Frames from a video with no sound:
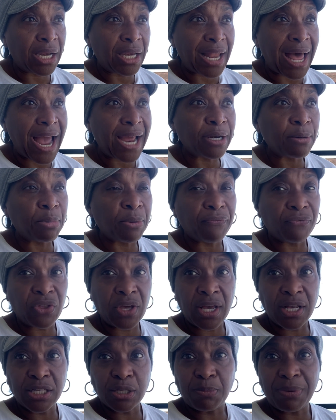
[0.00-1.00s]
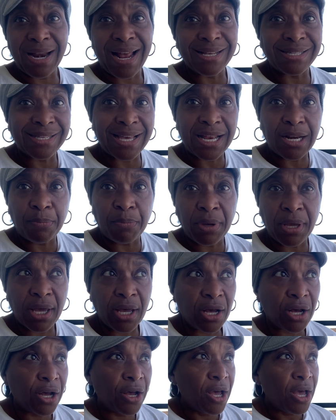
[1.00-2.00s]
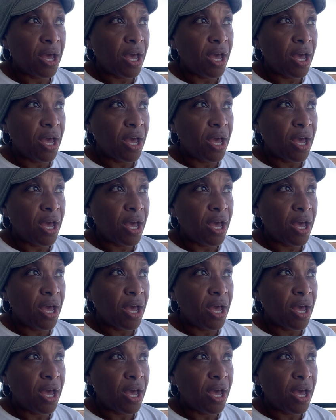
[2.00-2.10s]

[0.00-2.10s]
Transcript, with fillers: lineup of things, but I sat up here